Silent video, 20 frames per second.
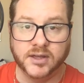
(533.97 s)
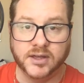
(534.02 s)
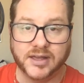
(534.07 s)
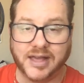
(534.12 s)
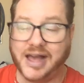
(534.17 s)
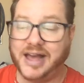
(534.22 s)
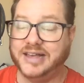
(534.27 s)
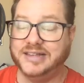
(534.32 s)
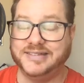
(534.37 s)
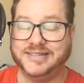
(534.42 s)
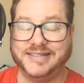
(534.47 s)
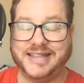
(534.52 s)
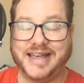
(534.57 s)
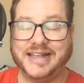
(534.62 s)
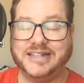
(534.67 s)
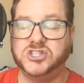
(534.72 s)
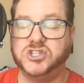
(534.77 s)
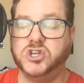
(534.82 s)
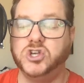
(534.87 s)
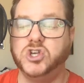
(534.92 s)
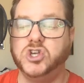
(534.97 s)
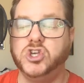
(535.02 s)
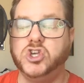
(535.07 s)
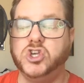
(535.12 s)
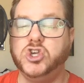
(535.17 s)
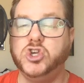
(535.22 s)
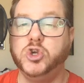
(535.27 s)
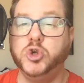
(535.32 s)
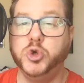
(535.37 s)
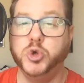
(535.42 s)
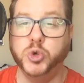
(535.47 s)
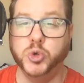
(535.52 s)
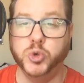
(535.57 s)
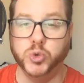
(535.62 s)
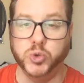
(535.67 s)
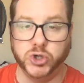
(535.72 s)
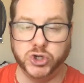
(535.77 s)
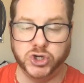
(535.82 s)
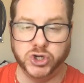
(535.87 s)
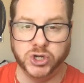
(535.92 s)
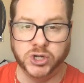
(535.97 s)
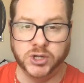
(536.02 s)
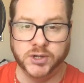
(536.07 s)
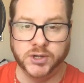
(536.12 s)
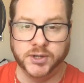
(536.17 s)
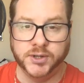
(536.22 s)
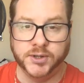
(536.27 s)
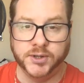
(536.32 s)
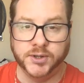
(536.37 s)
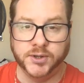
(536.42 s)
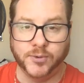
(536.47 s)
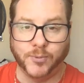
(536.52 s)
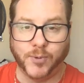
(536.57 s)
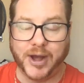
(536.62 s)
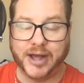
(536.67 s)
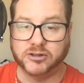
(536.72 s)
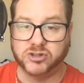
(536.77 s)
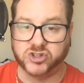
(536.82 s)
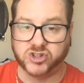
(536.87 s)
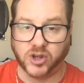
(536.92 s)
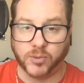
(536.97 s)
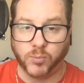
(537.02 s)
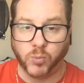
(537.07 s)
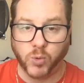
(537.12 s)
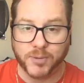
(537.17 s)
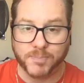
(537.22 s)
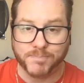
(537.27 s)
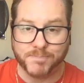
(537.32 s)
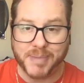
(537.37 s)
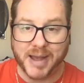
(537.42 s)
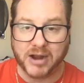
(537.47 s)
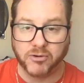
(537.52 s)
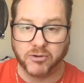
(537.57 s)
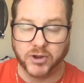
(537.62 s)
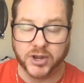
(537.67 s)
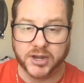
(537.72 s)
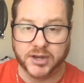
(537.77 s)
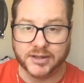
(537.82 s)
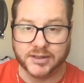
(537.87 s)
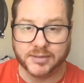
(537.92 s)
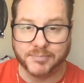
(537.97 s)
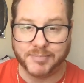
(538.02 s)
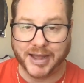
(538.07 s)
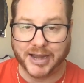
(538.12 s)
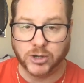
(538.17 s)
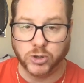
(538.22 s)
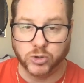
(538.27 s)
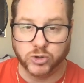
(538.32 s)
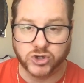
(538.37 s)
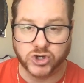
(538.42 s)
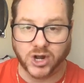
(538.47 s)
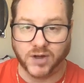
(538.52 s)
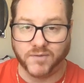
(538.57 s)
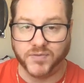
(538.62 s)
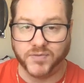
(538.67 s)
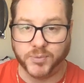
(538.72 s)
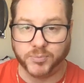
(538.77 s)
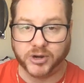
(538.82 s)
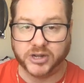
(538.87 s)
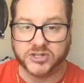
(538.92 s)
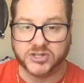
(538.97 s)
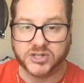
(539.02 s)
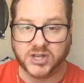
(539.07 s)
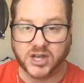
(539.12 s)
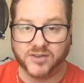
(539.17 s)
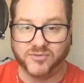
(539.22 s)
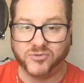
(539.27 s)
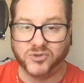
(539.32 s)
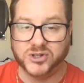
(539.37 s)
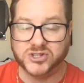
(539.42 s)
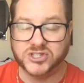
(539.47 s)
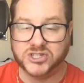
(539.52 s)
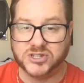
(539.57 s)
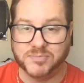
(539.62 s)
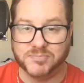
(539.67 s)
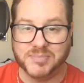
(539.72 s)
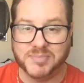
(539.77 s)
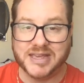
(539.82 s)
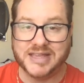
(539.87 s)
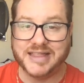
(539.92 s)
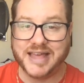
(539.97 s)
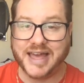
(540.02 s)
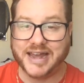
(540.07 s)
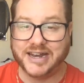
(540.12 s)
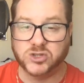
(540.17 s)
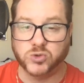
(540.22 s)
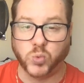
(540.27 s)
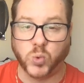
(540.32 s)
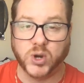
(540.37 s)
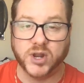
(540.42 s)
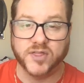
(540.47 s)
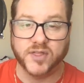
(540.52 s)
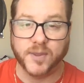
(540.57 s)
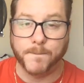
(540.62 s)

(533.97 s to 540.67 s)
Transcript: Guys, that's huge. While somewhat buried in the minutia of the press conference, to me, that is one of